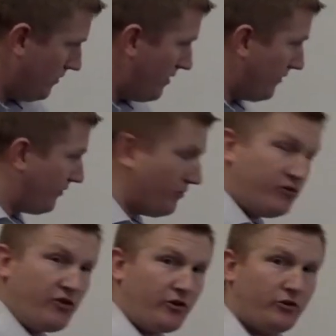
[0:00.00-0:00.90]
this
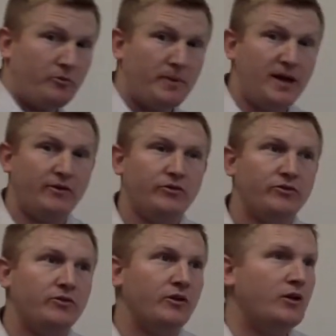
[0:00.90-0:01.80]
circular
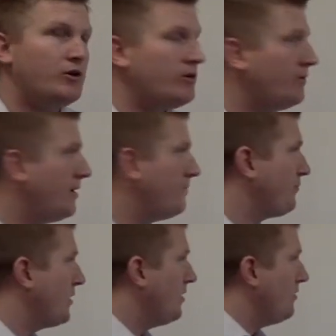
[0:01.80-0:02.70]
base, right?
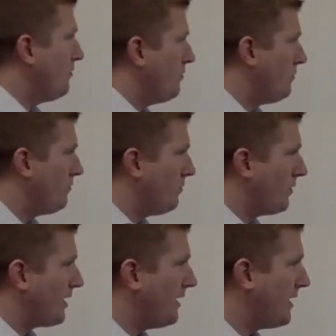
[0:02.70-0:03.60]

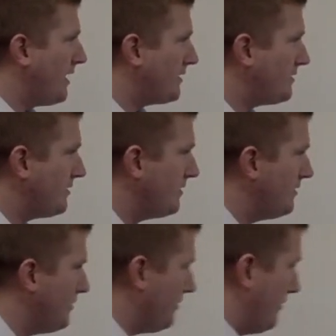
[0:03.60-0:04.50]
We're going to get
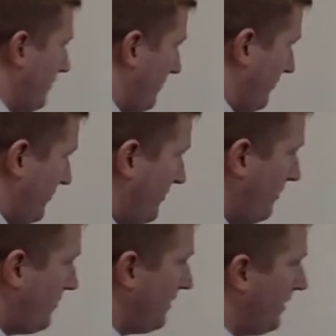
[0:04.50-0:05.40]
something